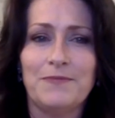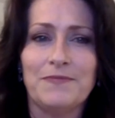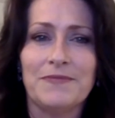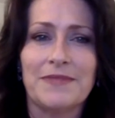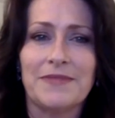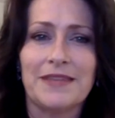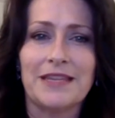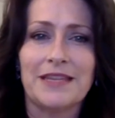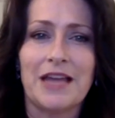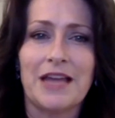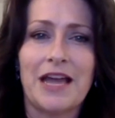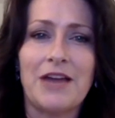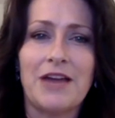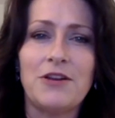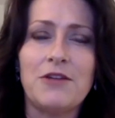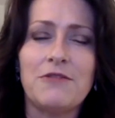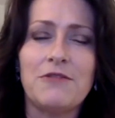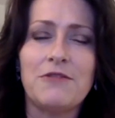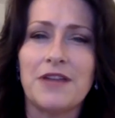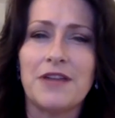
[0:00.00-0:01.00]
Now, how
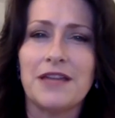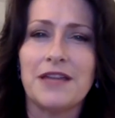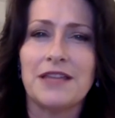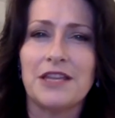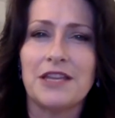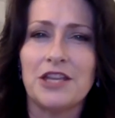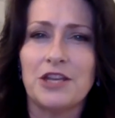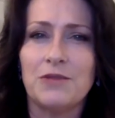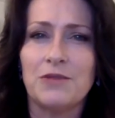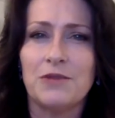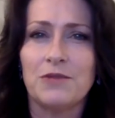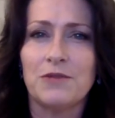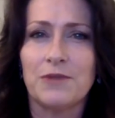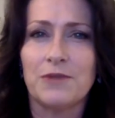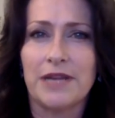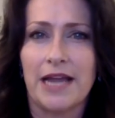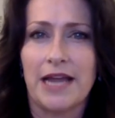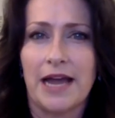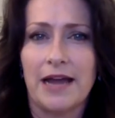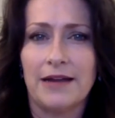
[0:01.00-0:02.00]
do you think that you would
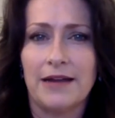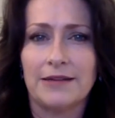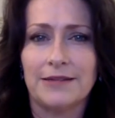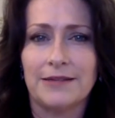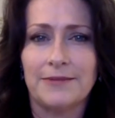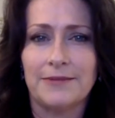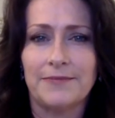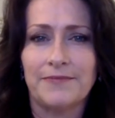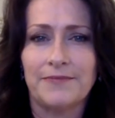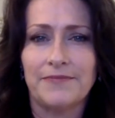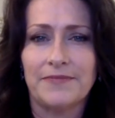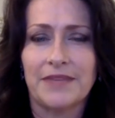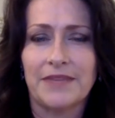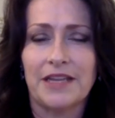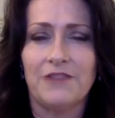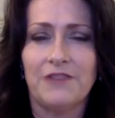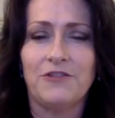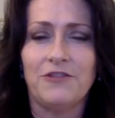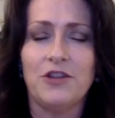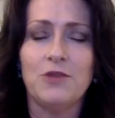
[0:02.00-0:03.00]
react
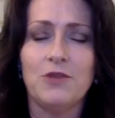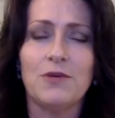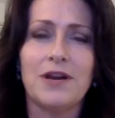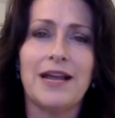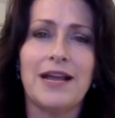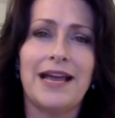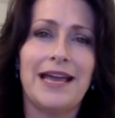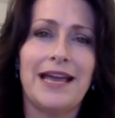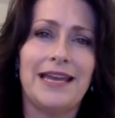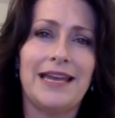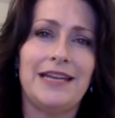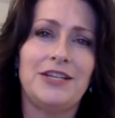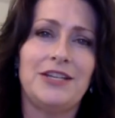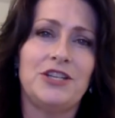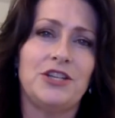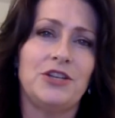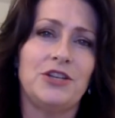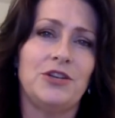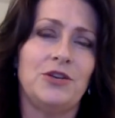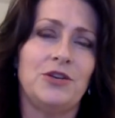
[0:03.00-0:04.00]
if you were headed
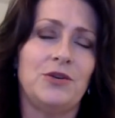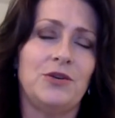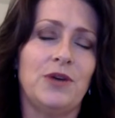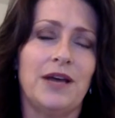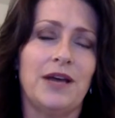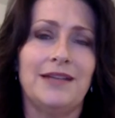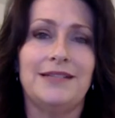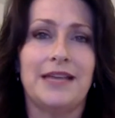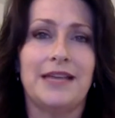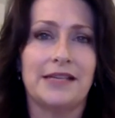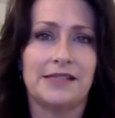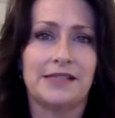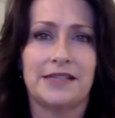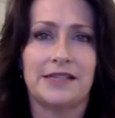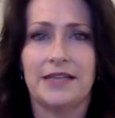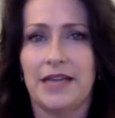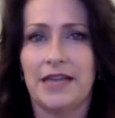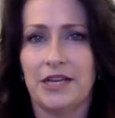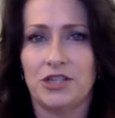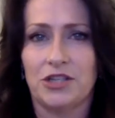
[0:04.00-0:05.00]
to a
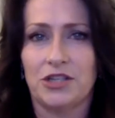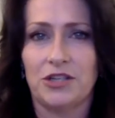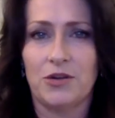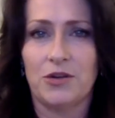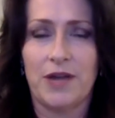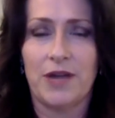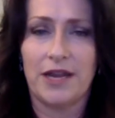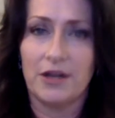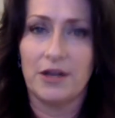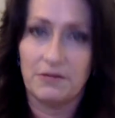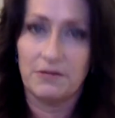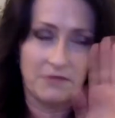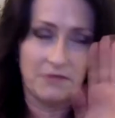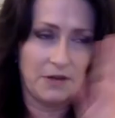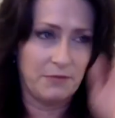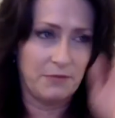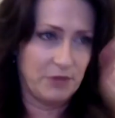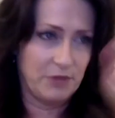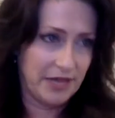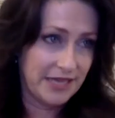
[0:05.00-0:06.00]
destination? You had
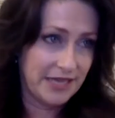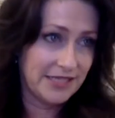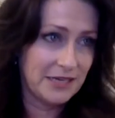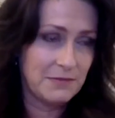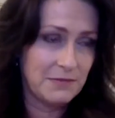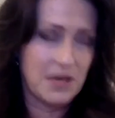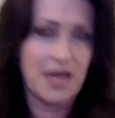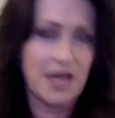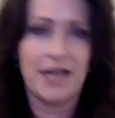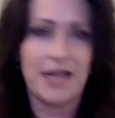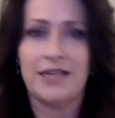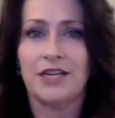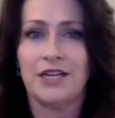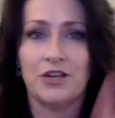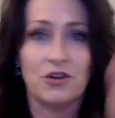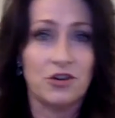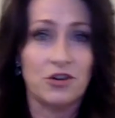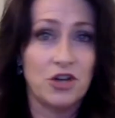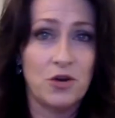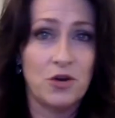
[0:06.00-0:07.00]
a, a place in mind
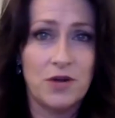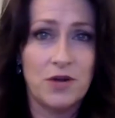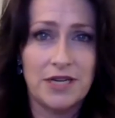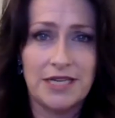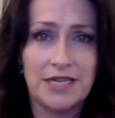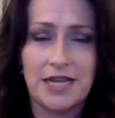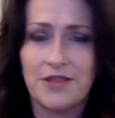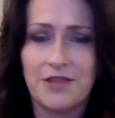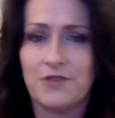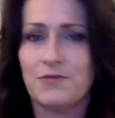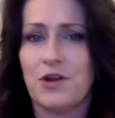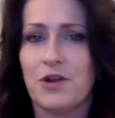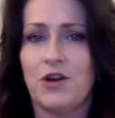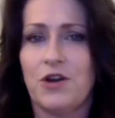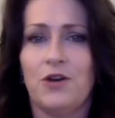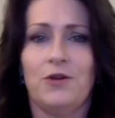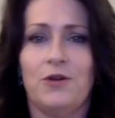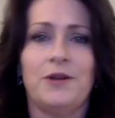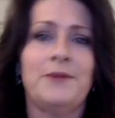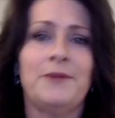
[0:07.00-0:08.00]
and you're going down the
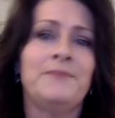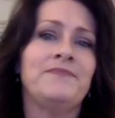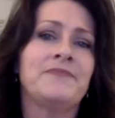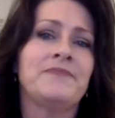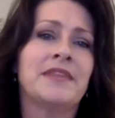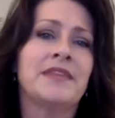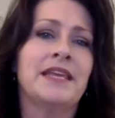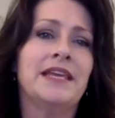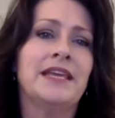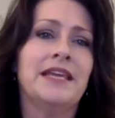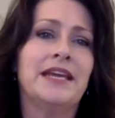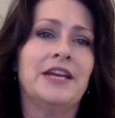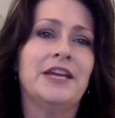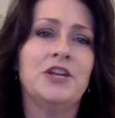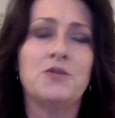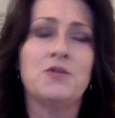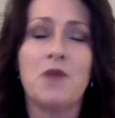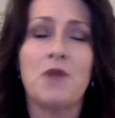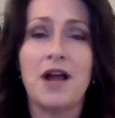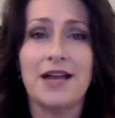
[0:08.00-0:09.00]
road
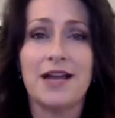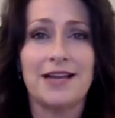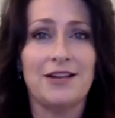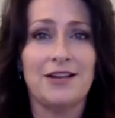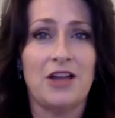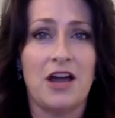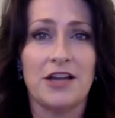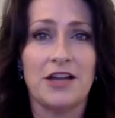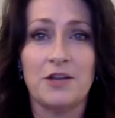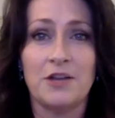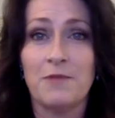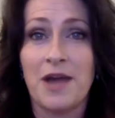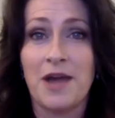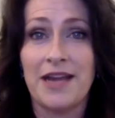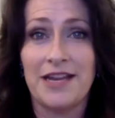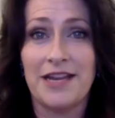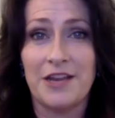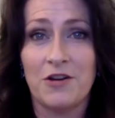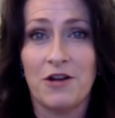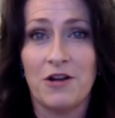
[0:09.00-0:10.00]
and you're walking along, you're
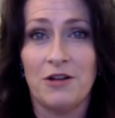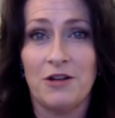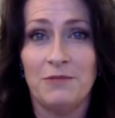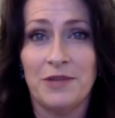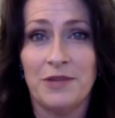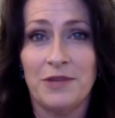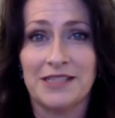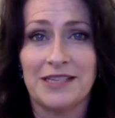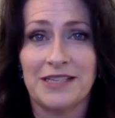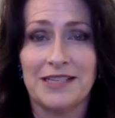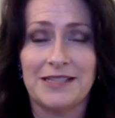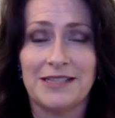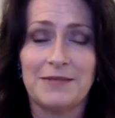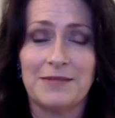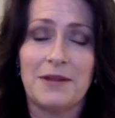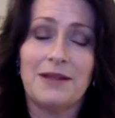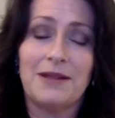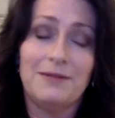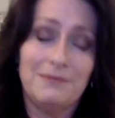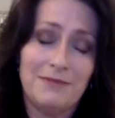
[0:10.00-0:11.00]
minding your own business,
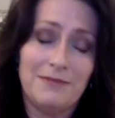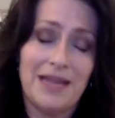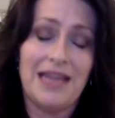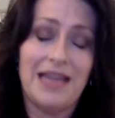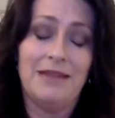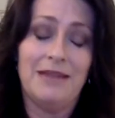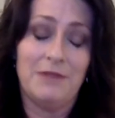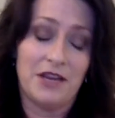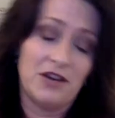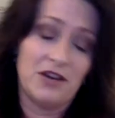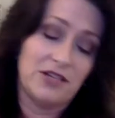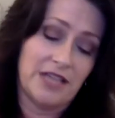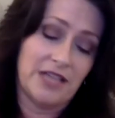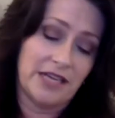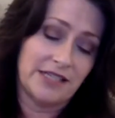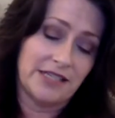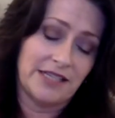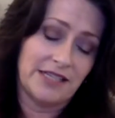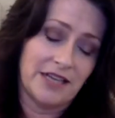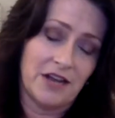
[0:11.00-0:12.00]
and maybe you're
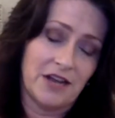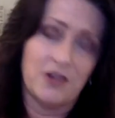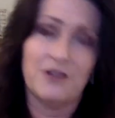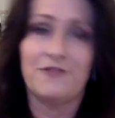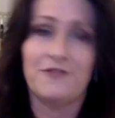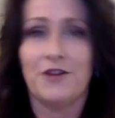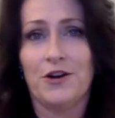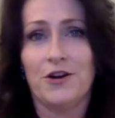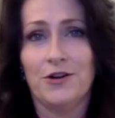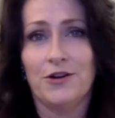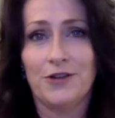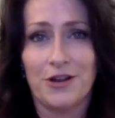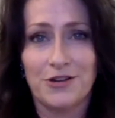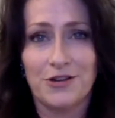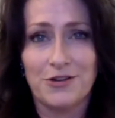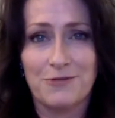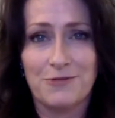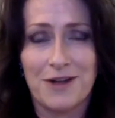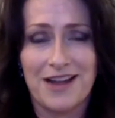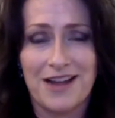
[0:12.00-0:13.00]
texting on your phone
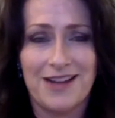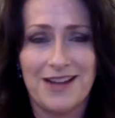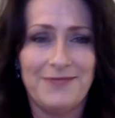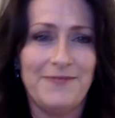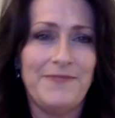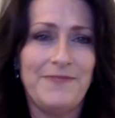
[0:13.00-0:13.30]
on your way.